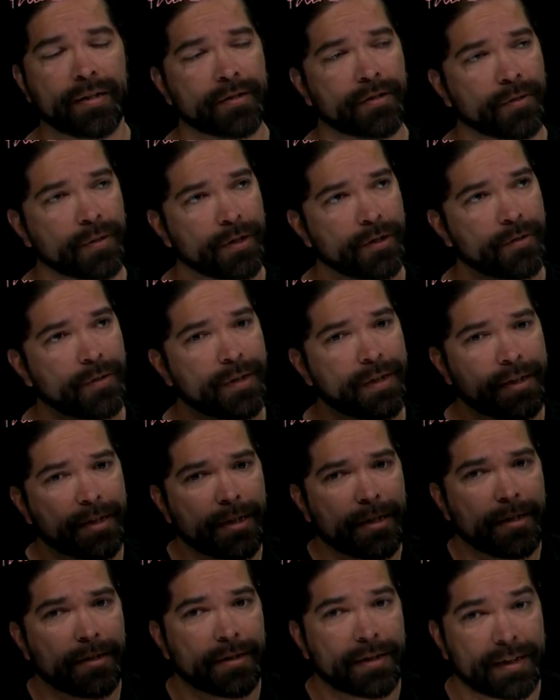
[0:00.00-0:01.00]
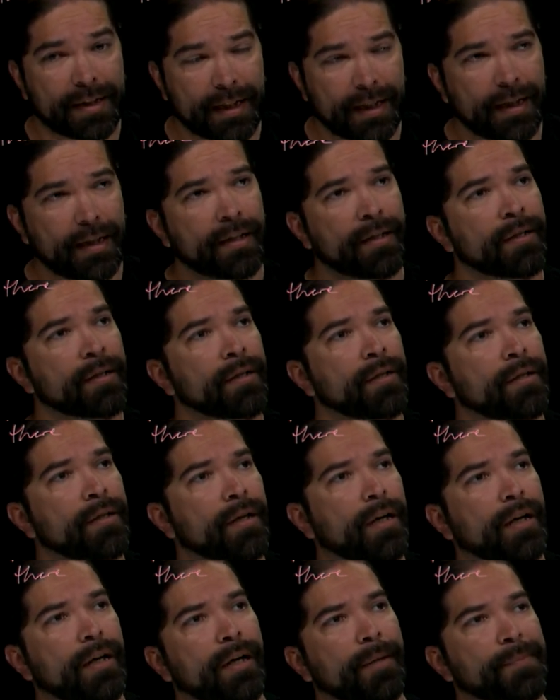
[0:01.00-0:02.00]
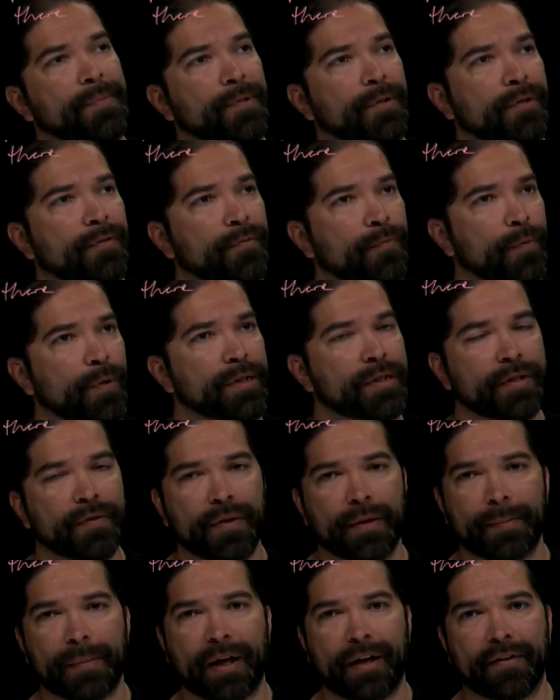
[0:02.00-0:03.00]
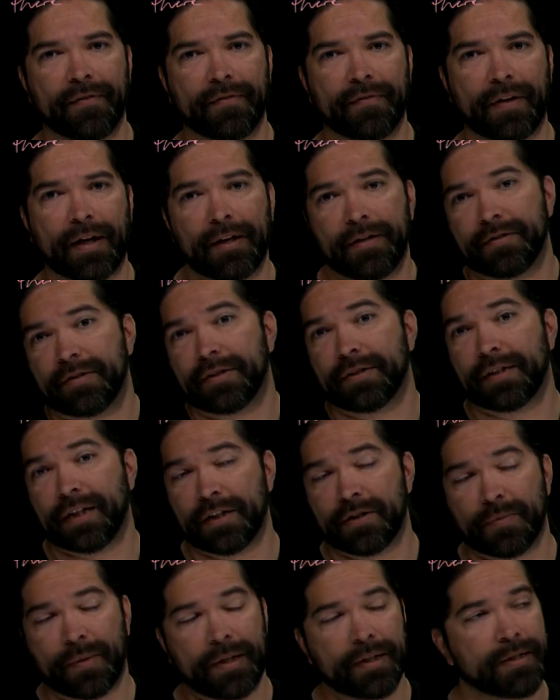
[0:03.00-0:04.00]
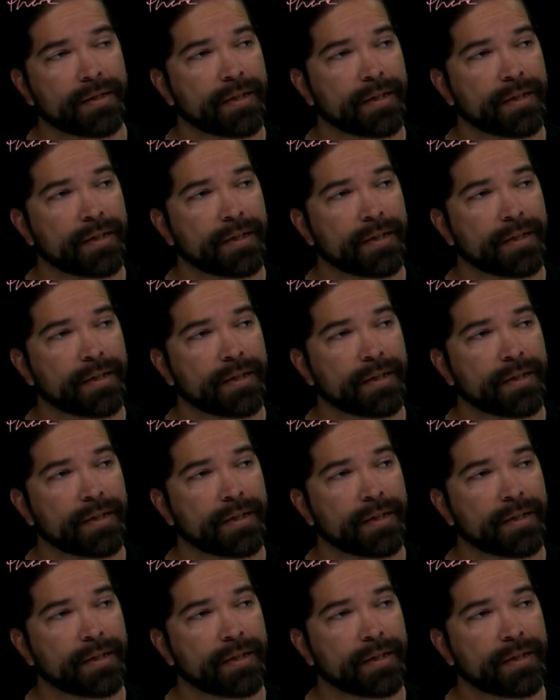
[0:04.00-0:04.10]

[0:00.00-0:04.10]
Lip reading: So that you can see, observe which of them have higher success rates.